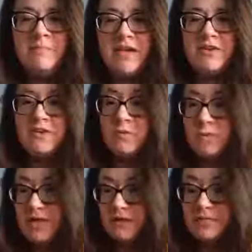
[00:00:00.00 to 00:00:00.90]
And there's a
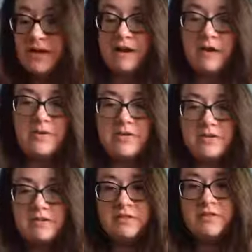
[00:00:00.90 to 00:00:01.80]
wheelbarrow, and
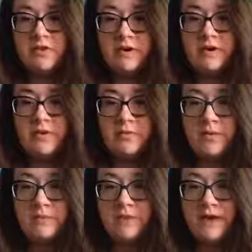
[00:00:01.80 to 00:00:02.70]
there's a little dog on the
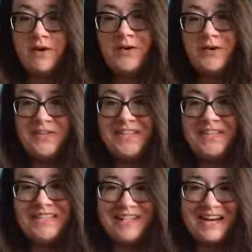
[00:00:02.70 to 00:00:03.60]
wheelbarrow
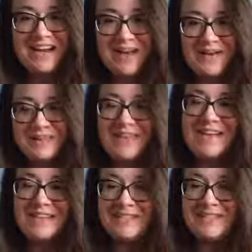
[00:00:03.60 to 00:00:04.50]
sitting up, and
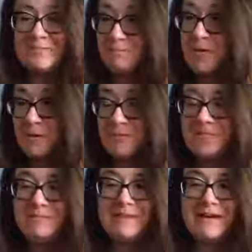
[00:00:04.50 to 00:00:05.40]
that's
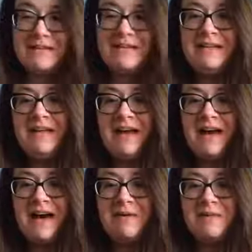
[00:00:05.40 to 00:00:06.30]
probably Spud.
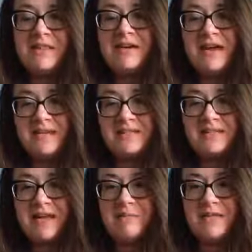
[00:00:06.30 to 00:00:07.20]
And then next
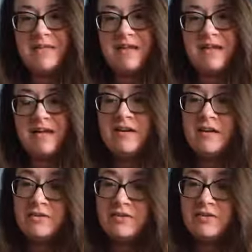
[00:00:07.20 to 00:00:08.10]
to them is
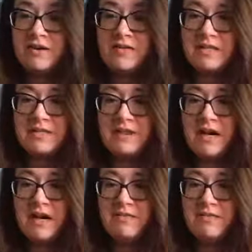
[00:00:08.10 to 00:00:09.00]
another dog that's
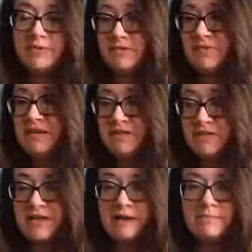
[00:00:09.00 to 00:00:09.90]
kind of a
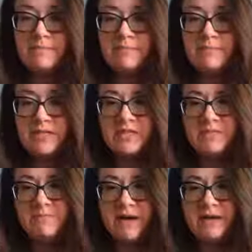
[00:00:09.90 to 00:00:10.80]
retriever type.
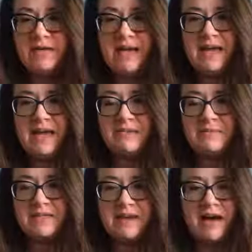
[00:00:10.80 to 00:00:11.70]
Spud
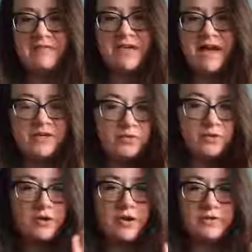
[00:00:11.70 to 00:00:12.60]
is kind of that
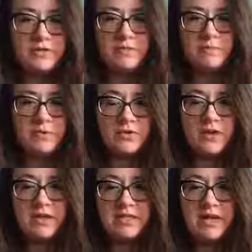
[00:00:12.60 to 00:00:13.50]
short-nosed
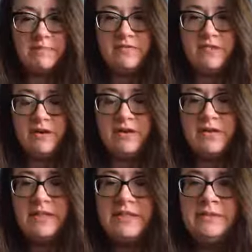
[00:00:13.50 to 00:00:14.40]
bulldog type of dog.